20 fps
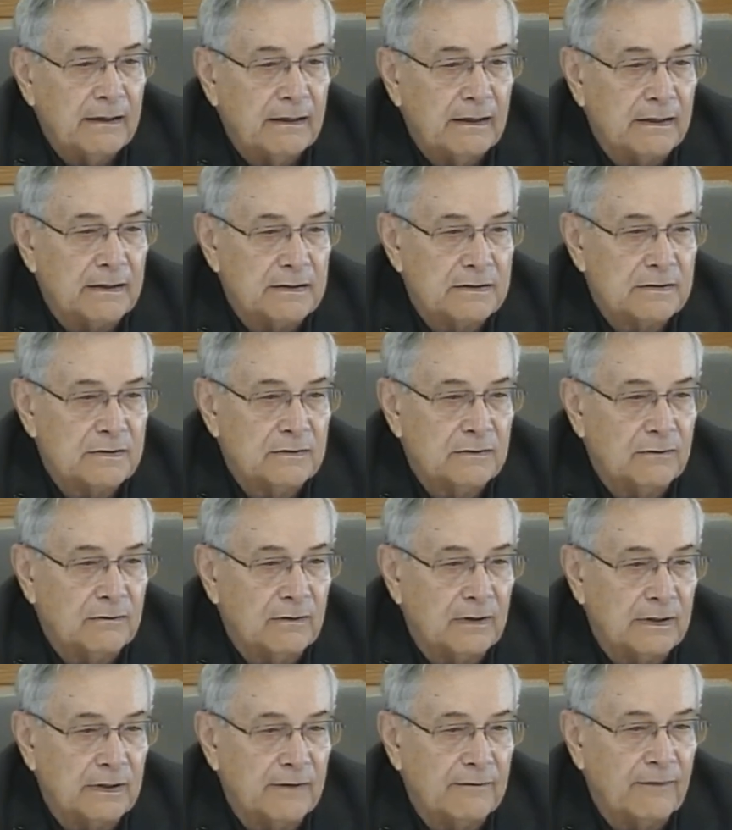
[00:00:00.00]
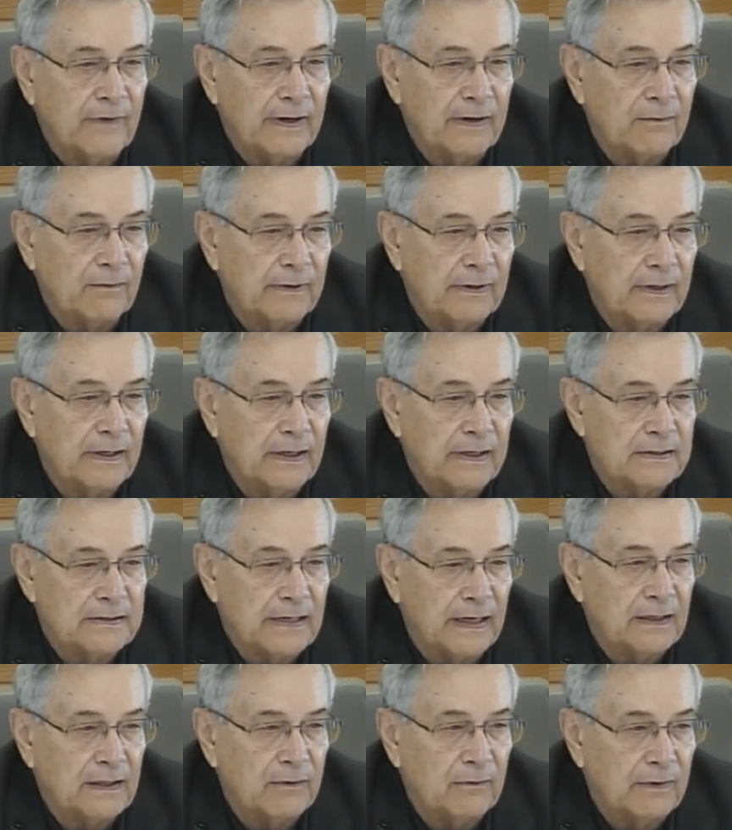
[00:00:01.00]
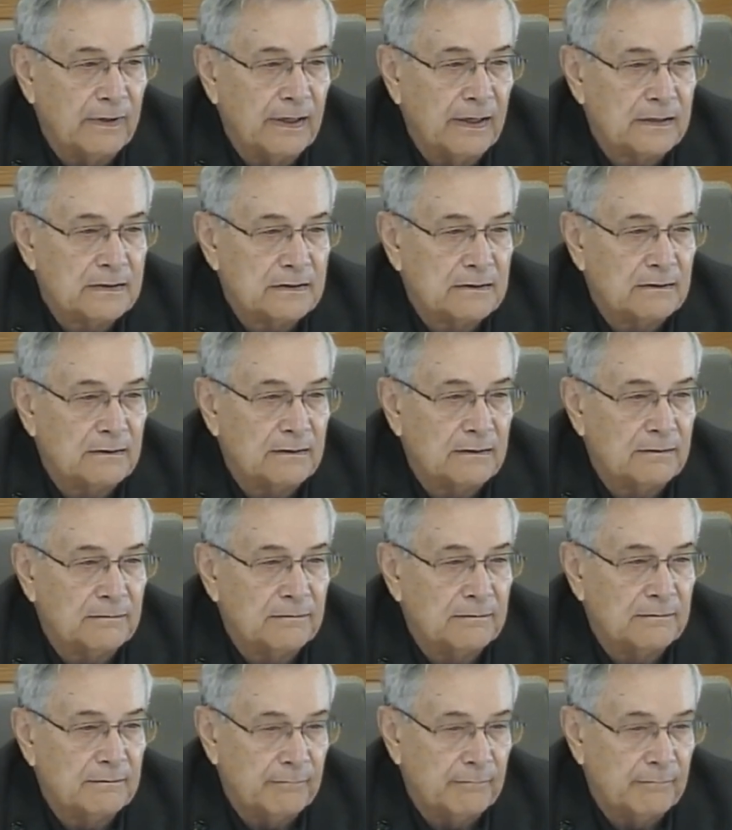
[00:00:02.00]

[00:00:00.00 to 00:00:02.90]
is to define exactly what that's going to